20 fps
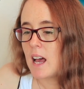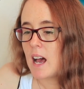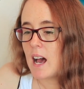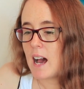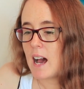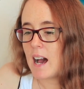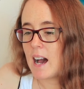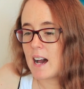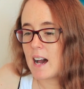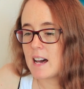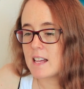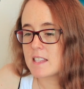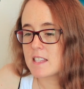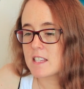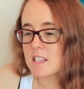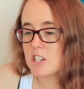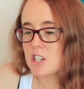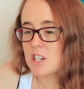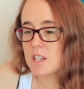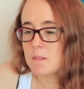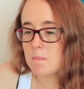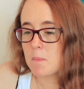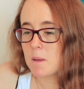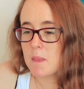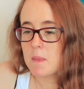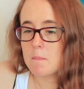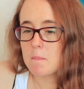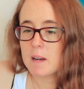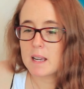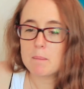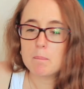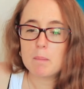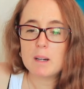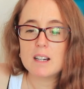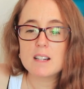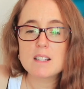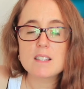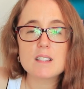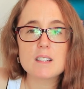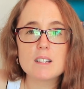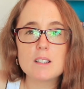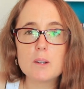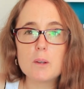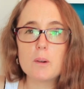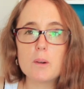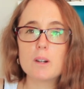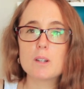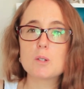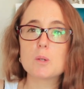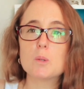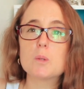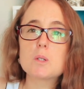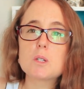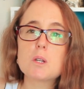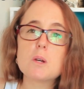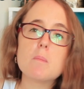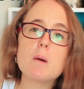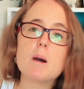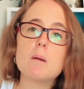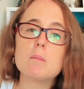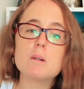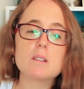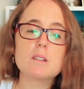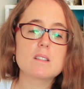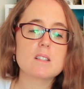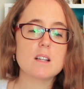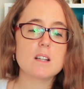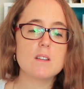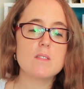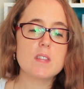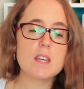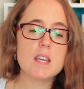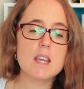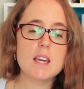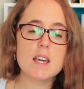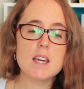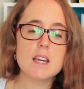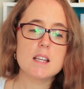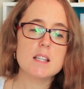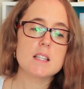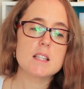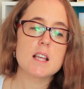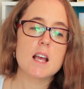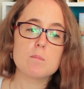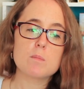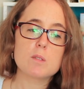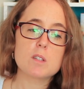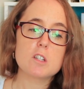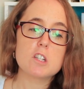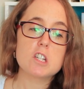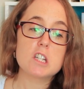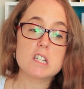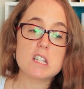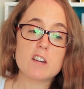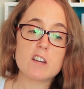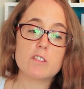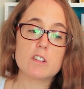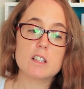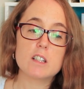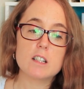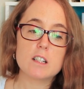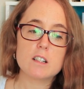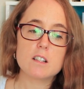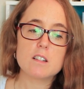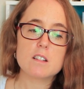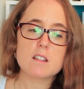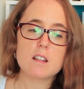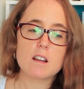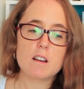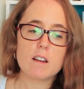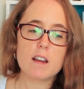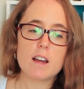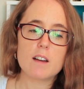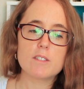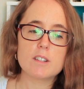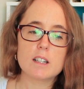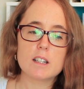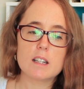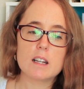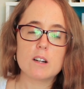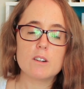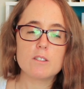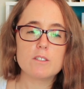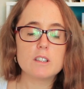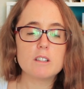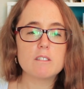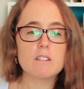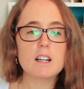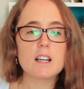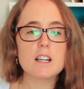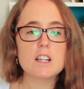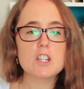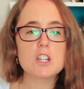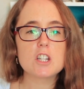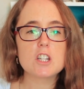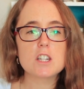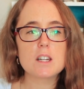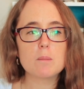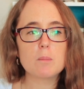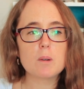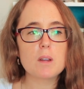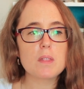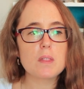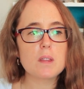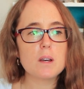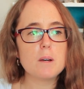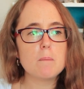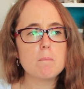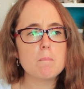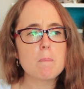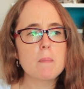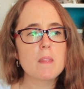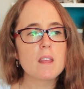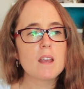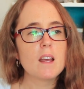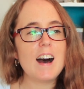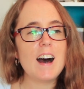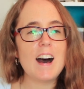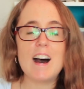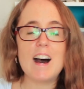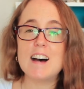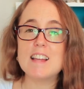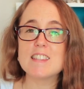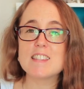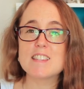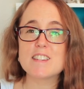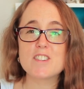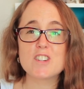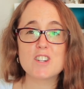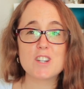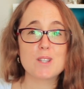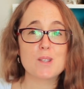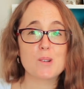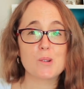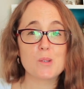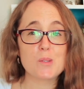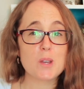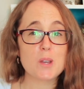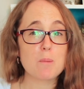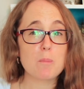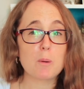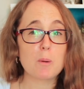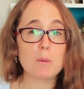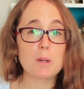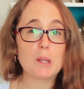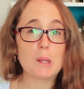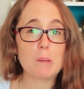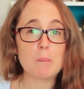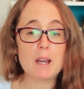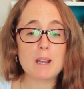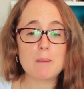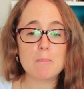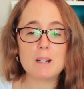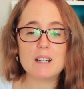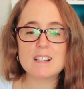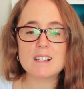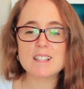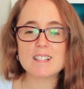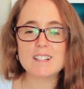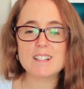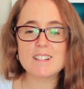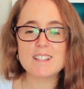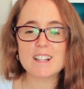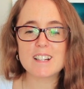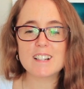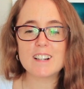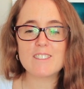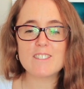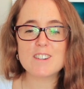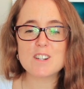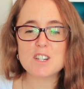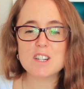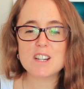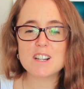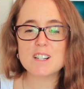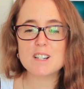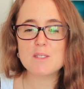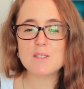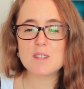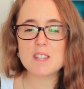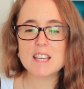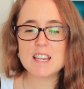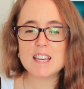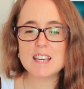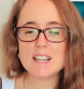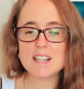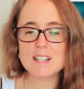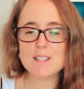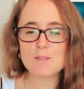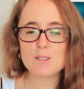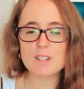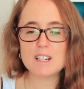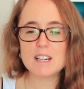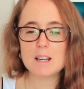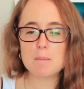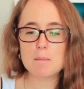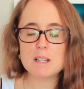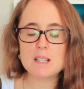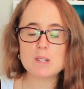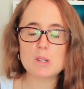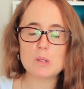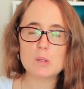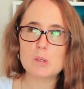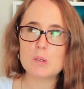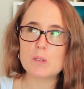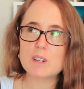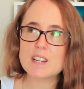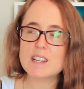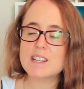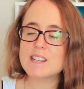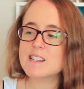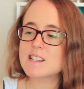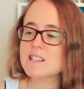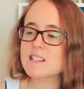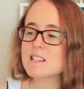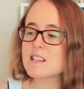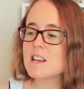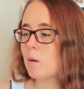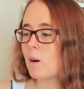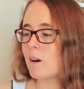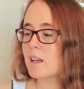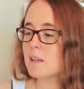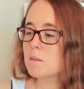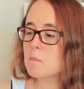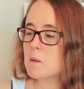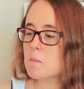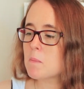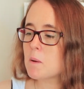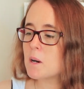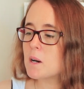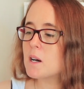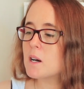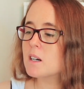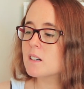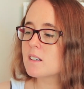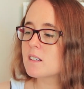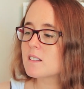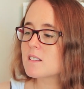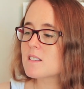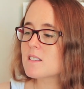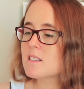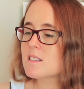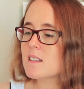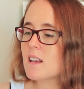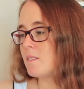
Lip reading: And she's been the main person who I talk to about books over the years. So she definitely knows that I have an unhealthy relationship with them. And she's also probably the main person who's encouraged it over the years, reading me stories, buying me books.